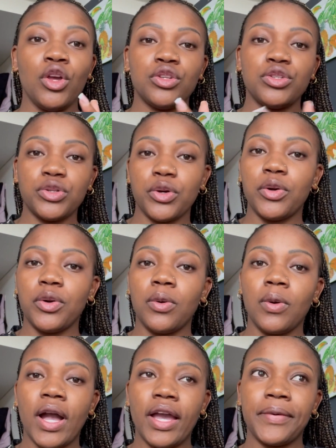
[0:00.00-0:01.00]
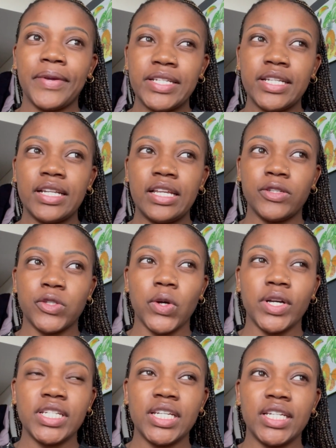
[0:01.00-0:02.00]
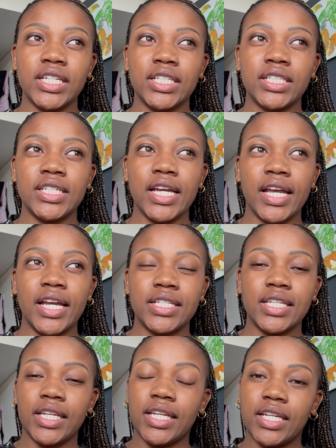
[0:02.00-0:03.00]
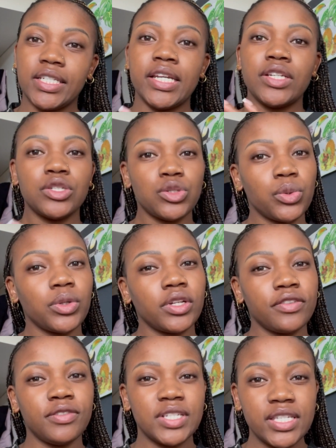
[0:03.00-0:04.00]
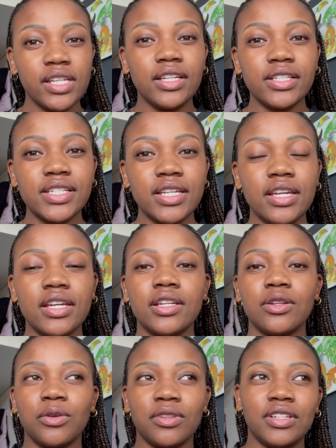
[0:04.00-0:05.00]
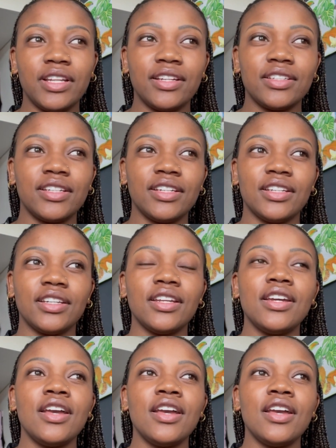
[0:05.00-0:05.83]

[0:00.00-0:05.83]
So I recently started at an eating disorder facility in North London